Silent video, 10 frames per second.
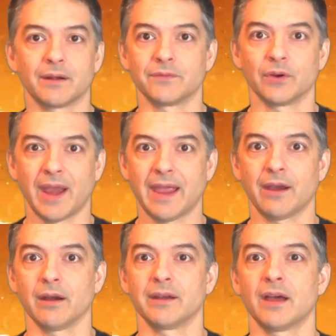of your
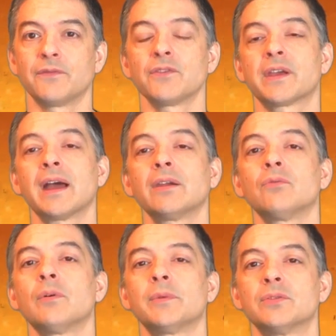anger. Now, if you're the kind
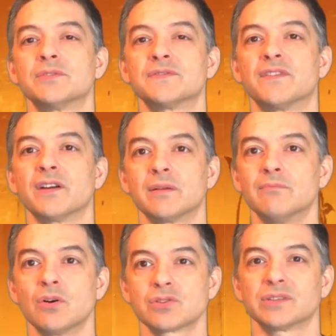of woman who is very
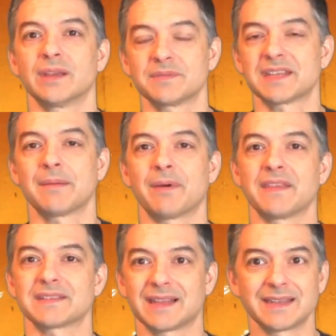emotionally upset by
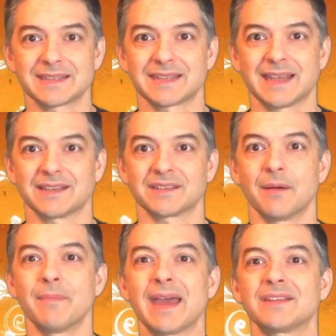the slightest things,
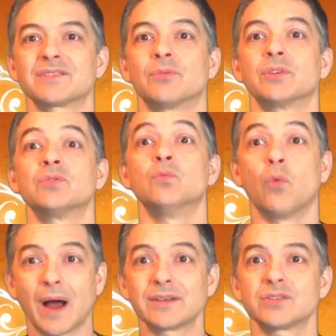a man is going to
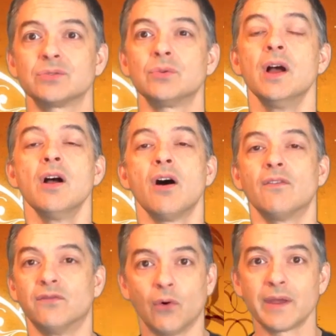want to
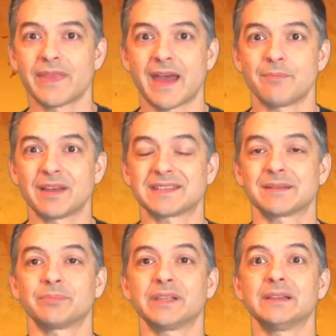avoid that by
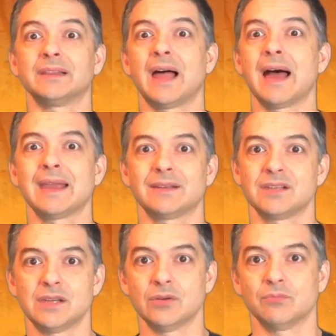simply lying to you.